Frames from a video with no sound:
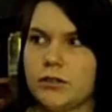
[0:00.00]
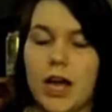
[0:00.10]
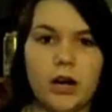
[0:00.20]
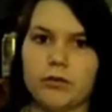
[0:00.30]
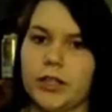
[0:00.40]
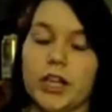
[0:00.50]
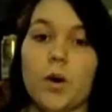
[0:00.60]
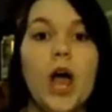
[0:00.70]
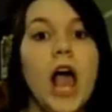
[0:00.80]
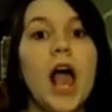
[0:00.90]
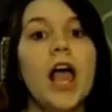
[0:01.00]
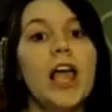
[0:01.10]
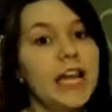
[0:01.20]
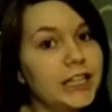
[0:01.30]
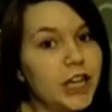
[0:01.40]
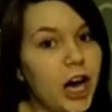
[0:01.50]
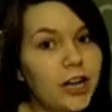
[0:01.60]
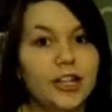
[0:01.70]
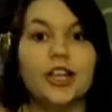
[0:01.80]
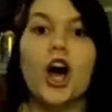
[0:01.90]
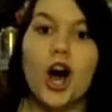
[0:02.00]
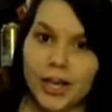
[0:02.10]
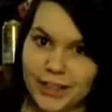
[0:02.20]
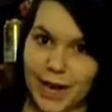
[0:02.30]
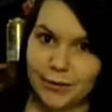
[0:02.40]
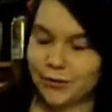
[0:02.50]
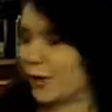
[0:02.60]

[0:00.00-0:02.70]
I don't really know in Concord on Loudon